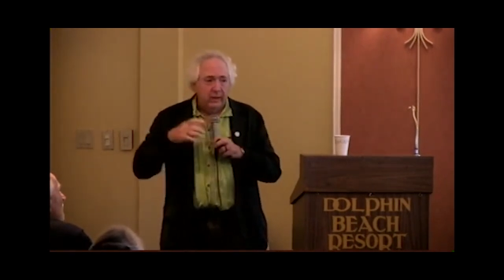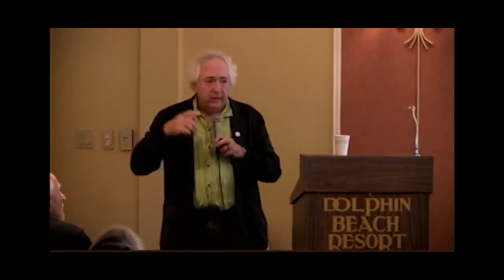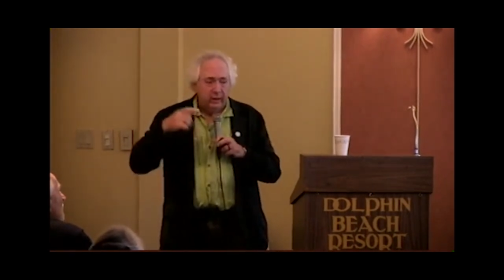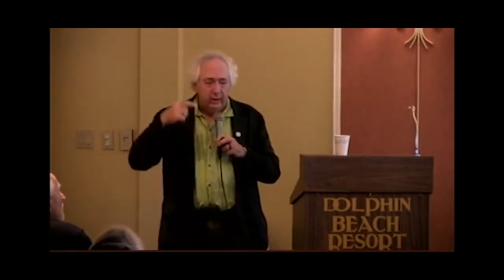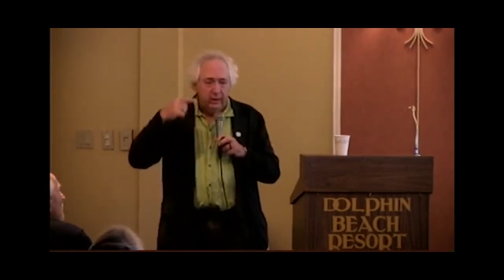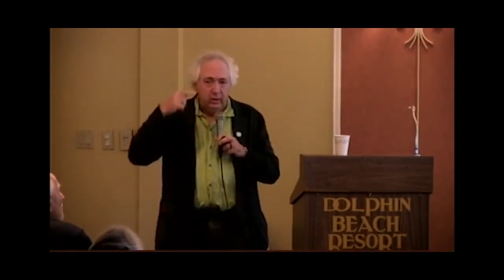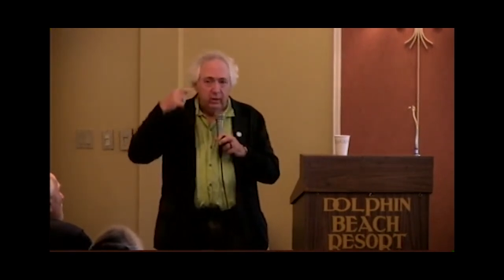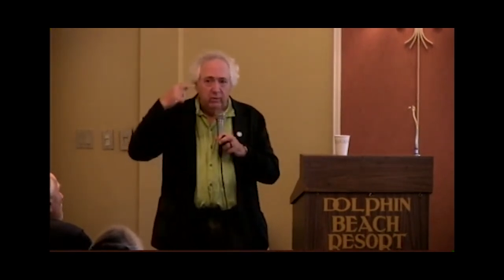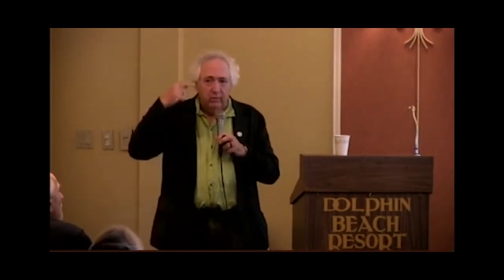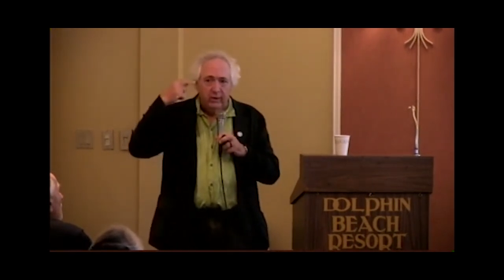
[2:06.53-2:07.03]

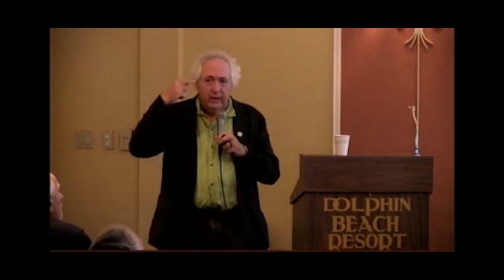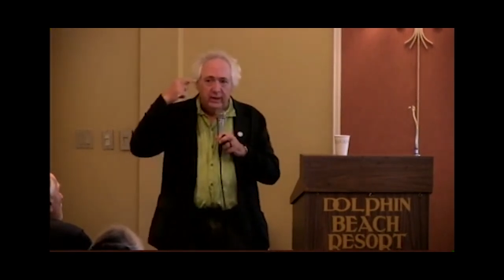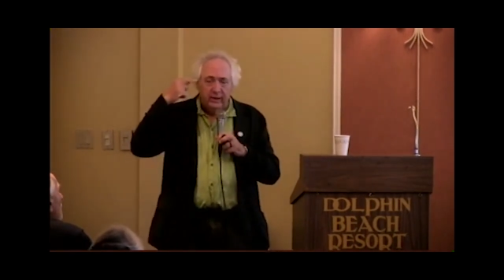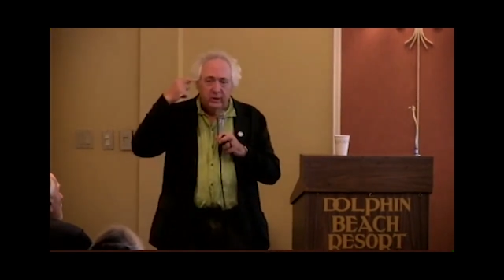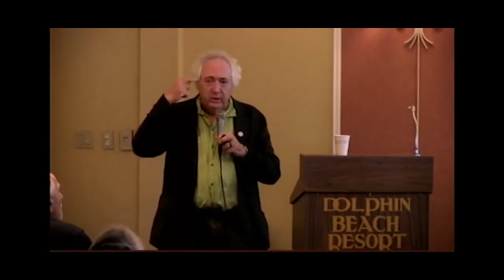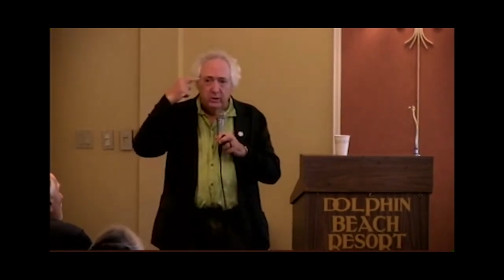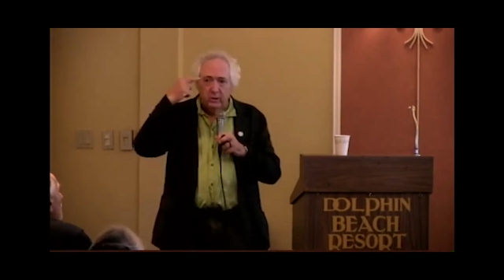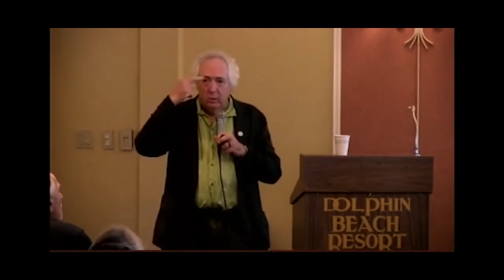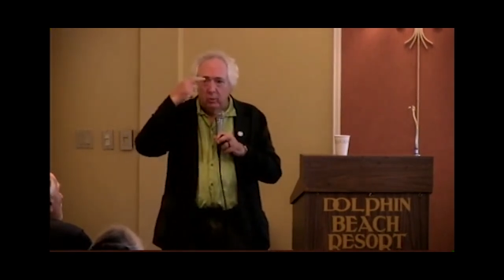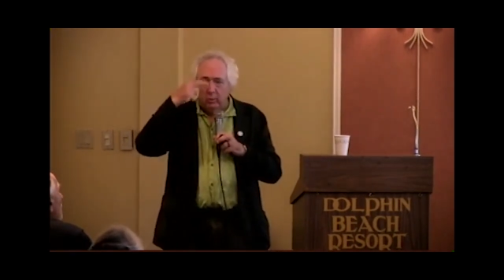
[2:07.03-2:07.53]
that
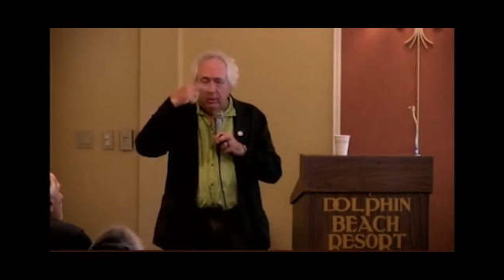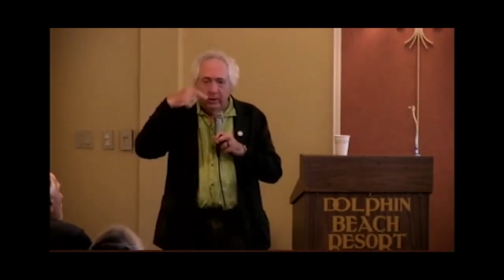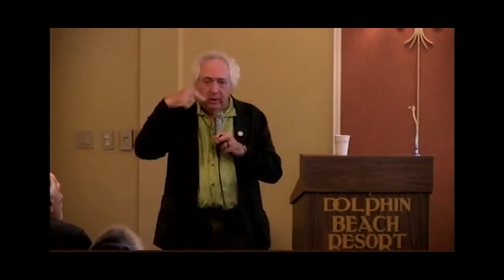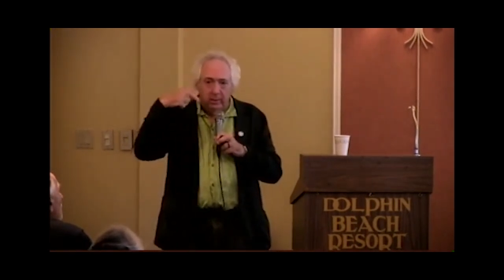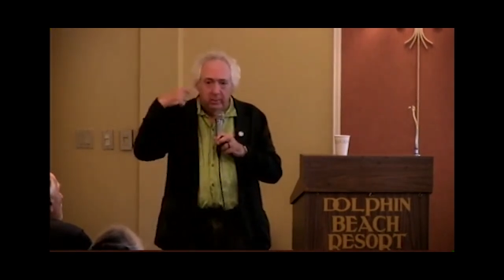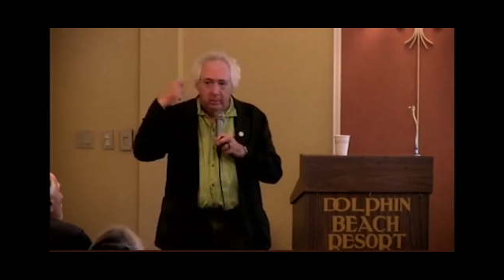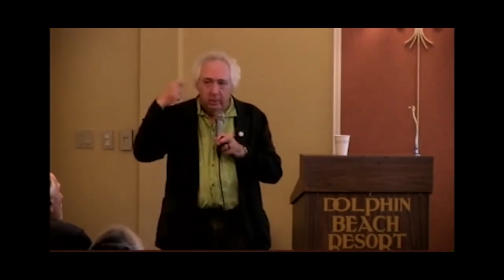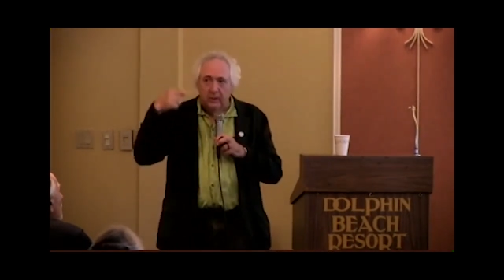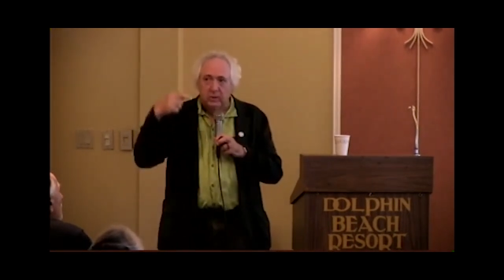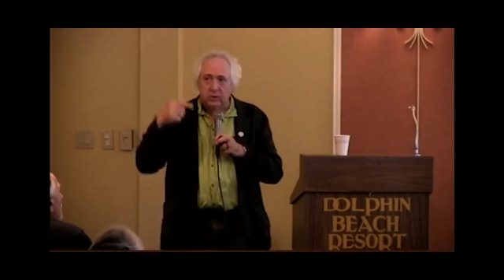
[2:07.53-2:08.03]
innervates one of
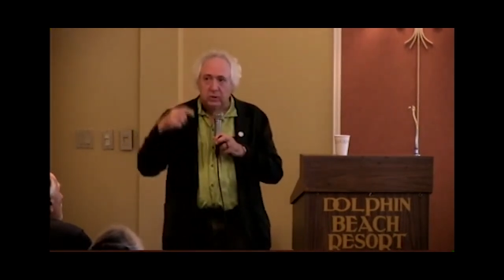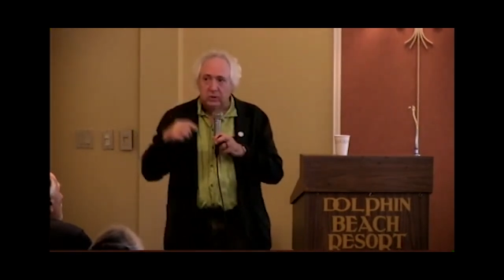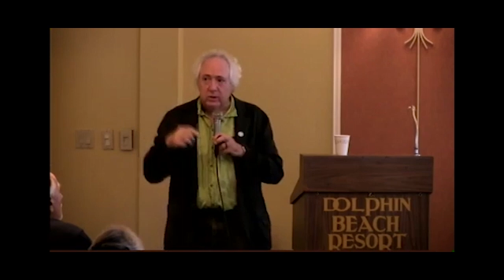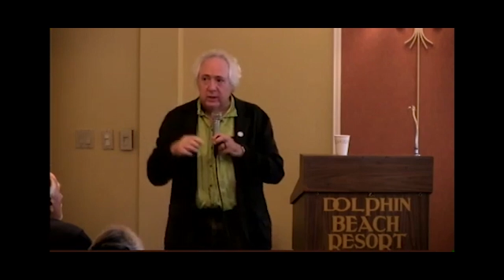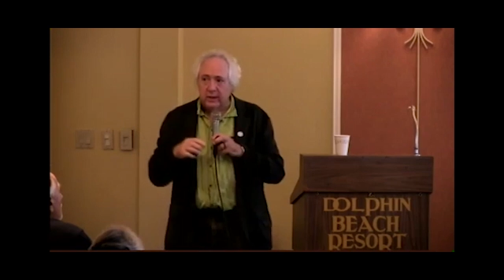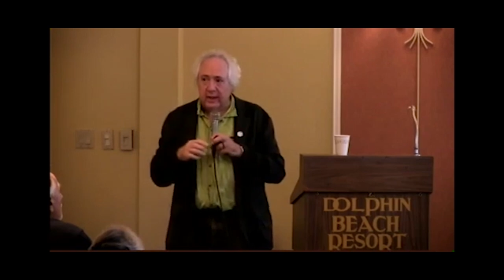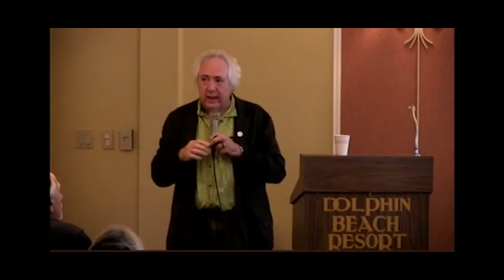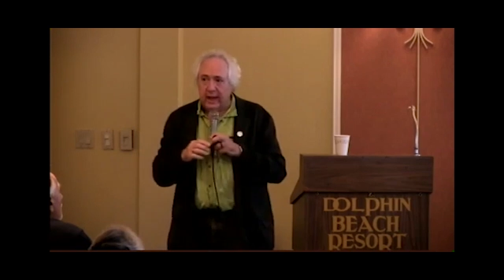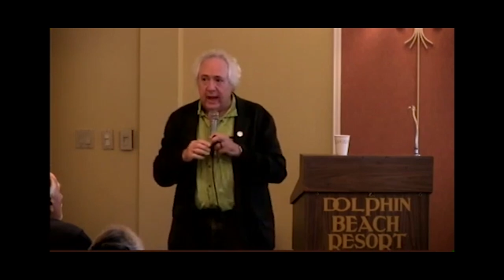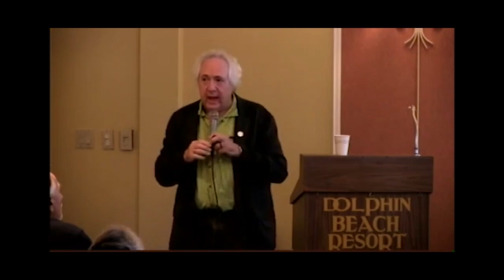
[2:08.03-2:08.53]
the muscles
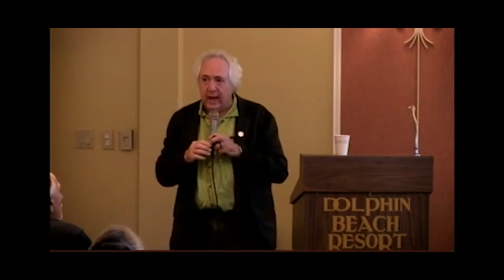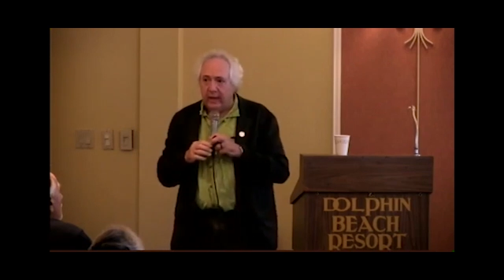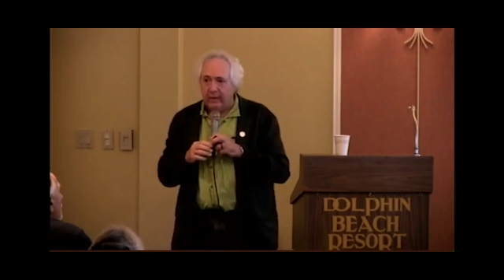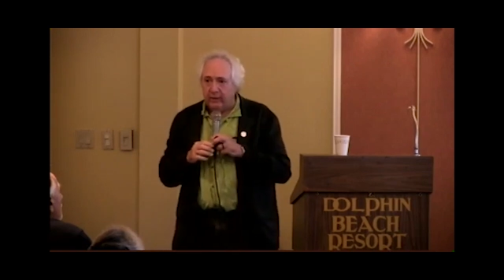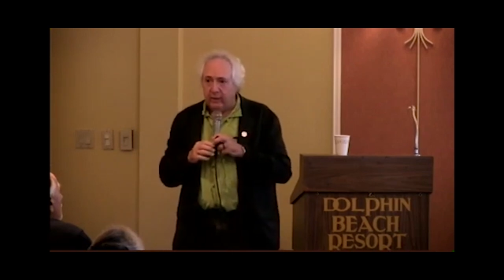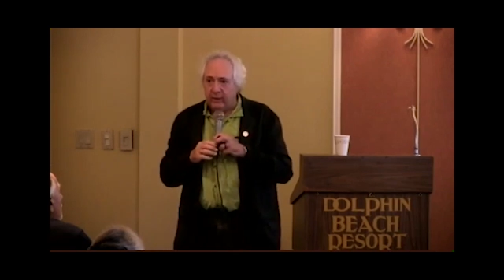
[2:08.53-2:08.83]
of the eye.